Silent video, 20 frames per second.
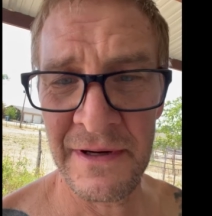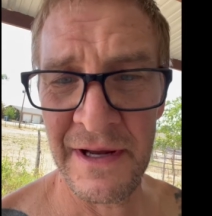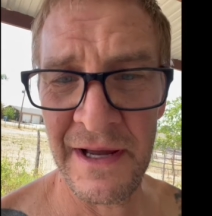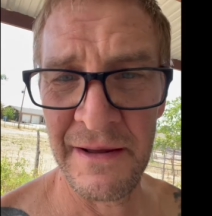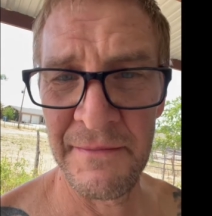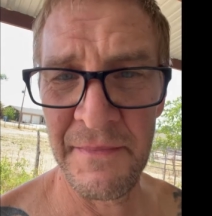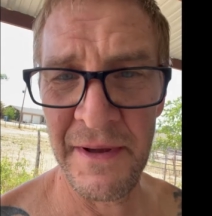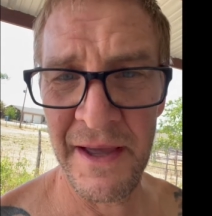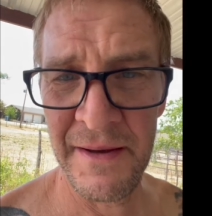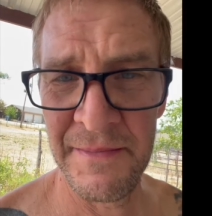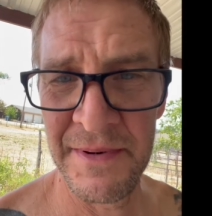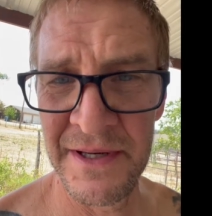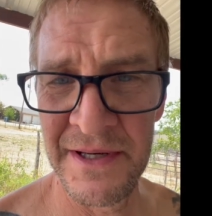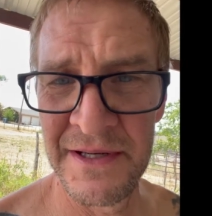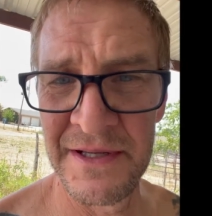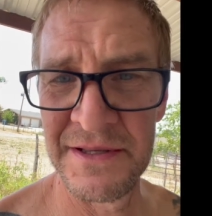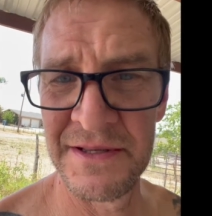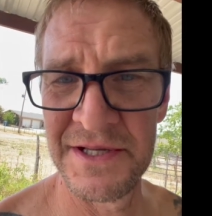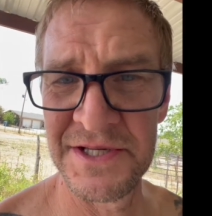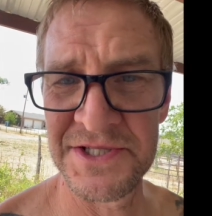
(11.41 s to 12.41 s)
I'm Eben
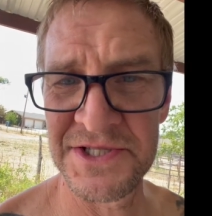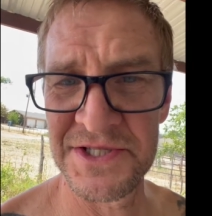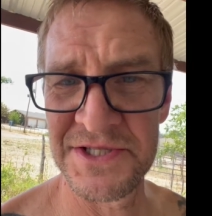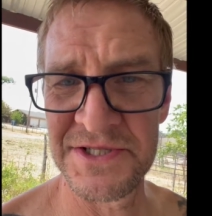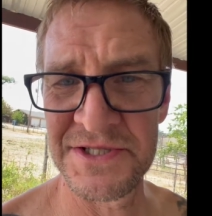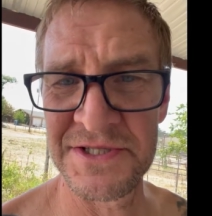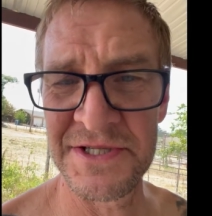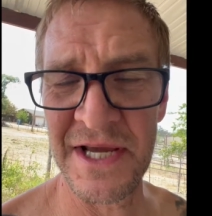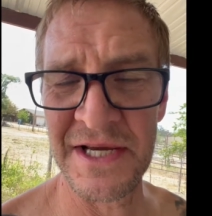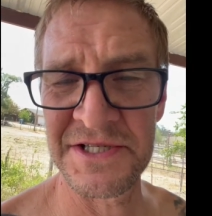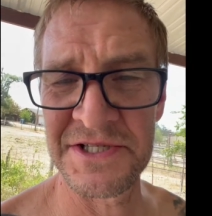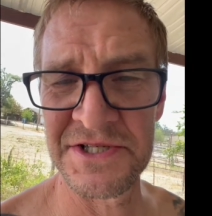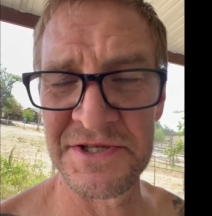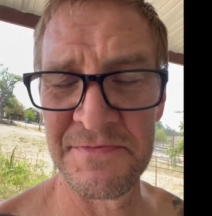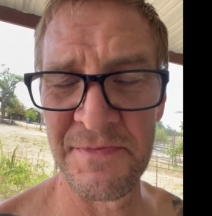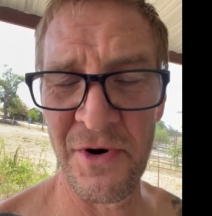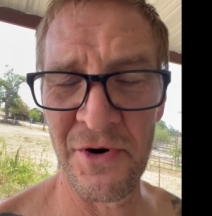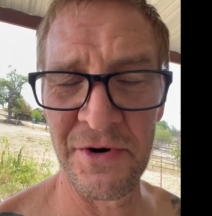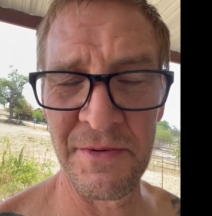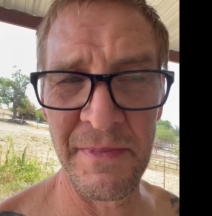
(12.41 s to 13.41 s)
and this is Texas
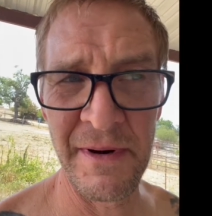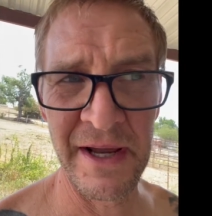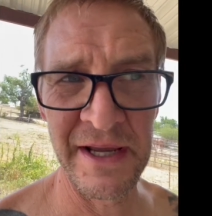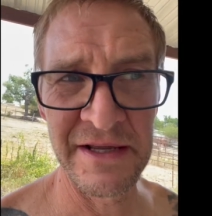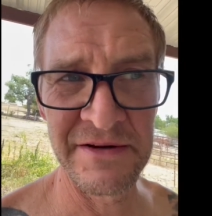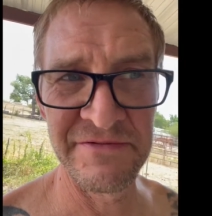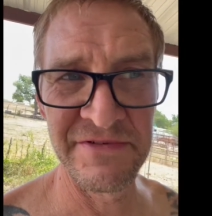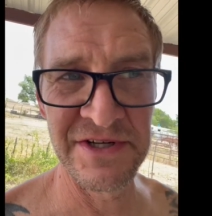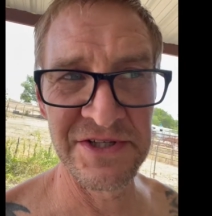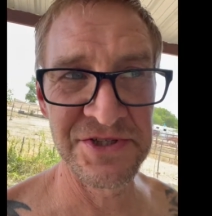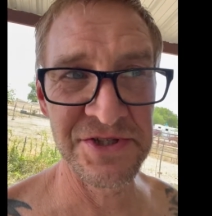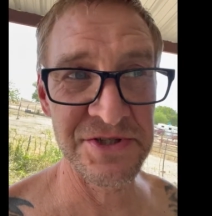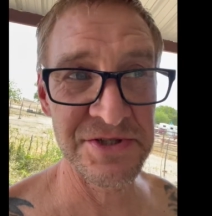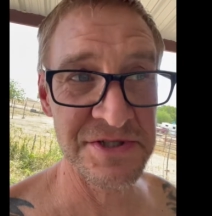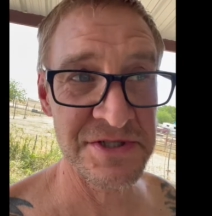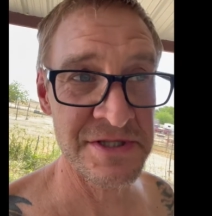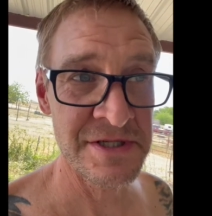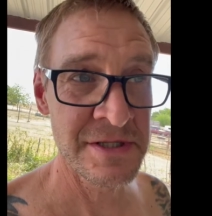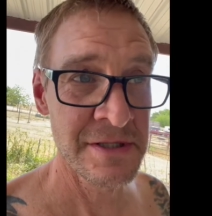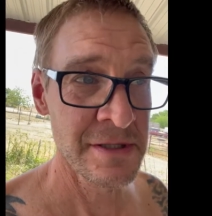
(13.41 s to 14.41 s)
Motorbike
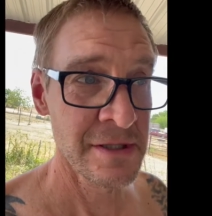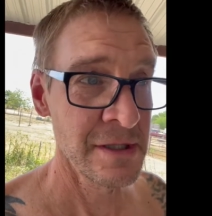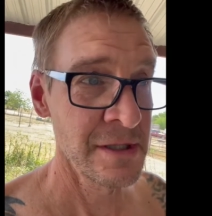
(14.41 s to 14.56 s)
Adventures.